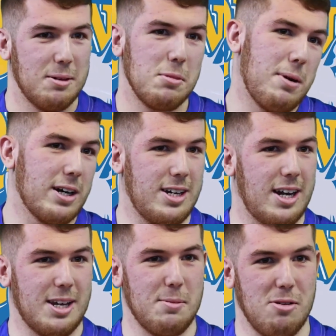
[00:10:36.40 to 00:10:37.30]
my
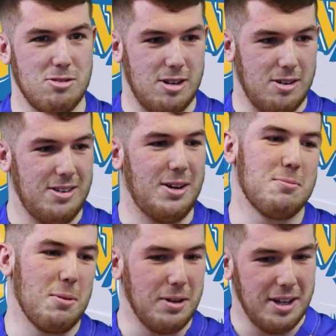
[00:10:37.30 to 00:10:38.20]
backside came out, so that was
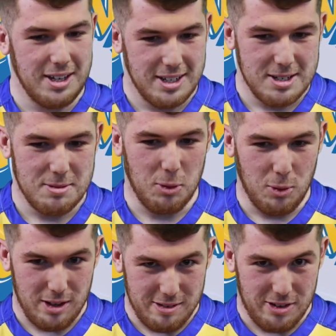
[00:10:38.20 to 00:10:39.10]
probably
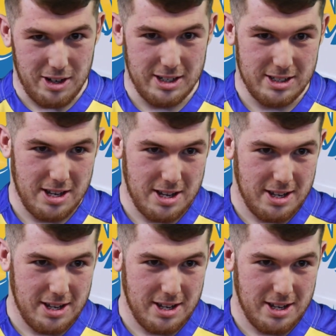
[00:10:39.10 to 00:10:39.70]
one of the funniest.